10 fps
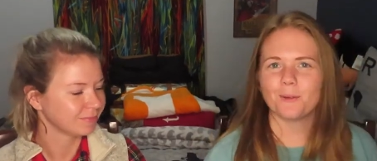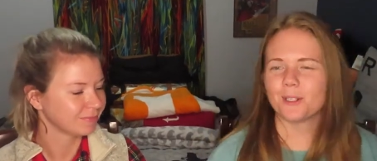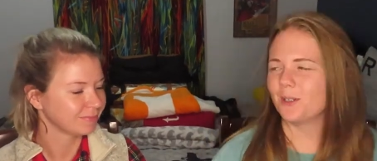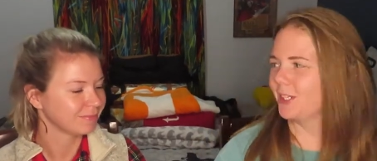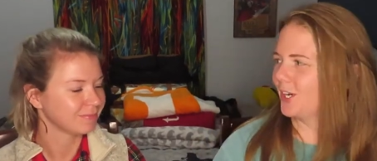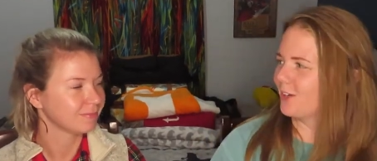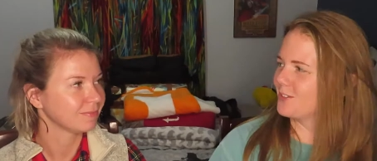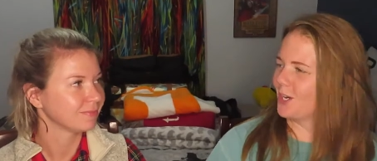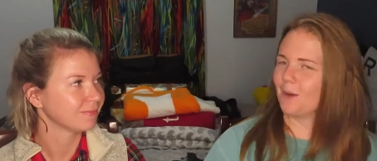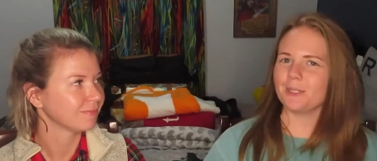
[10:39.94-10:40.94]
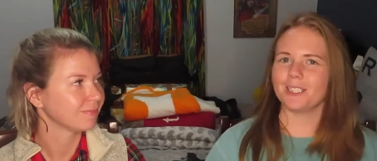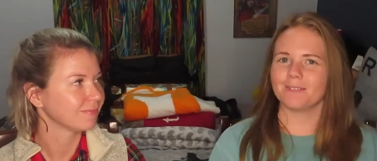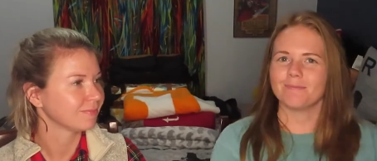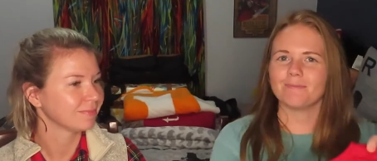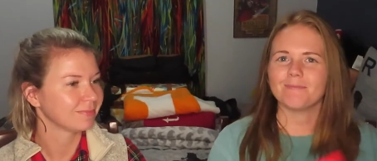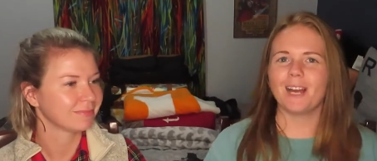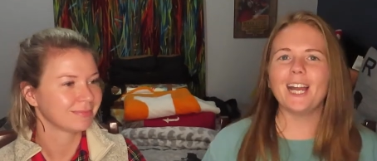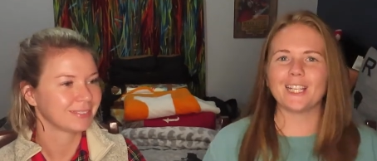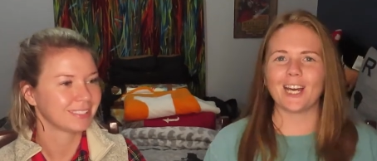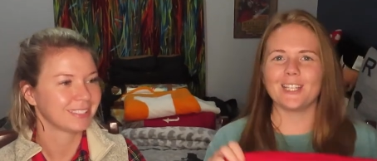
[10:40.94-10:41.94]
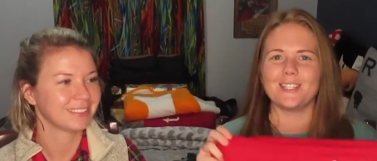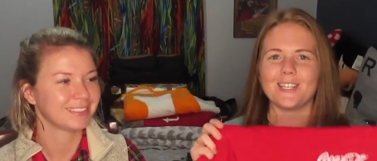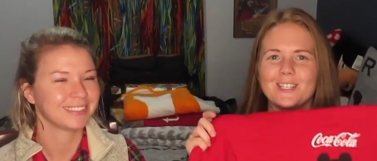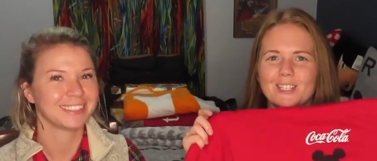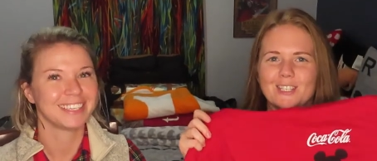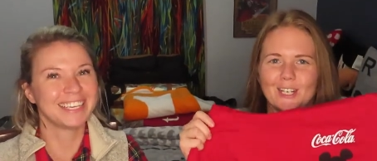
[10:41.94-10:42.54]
Speaker 1: while we're going off topic, I got a Disney